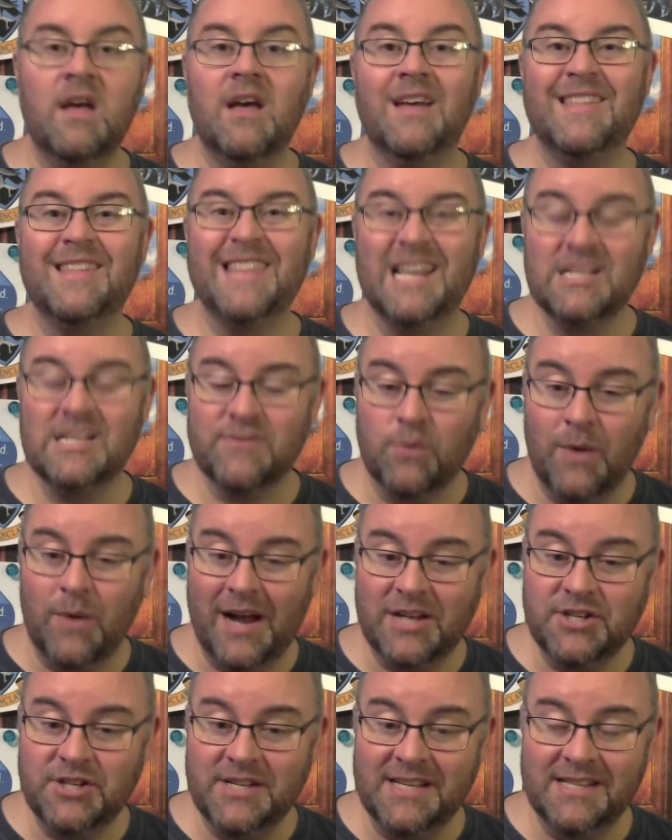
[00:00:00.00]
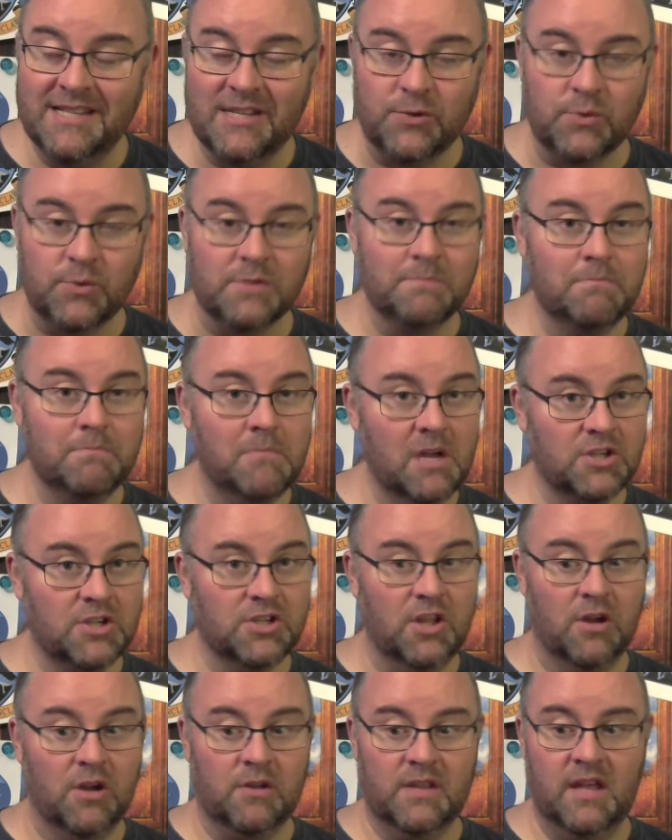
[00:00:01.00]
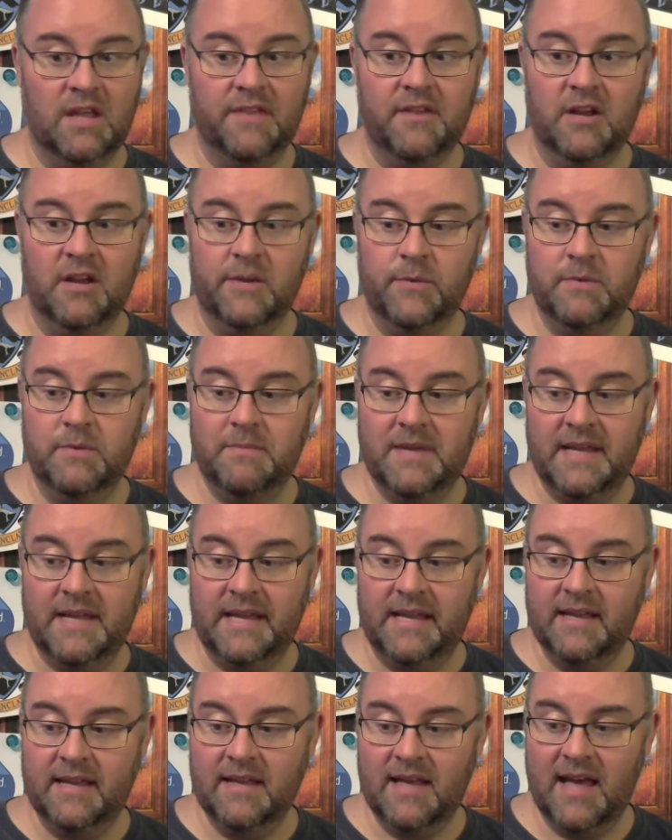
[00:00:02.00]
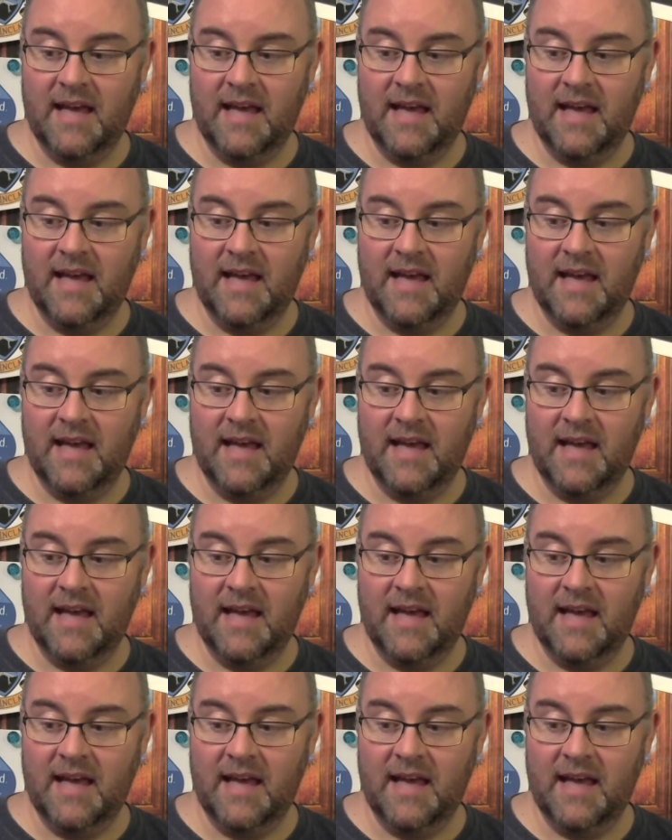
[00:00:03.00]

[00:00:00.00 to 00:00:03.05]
thanks for watching. This was much longer than I thought it would be.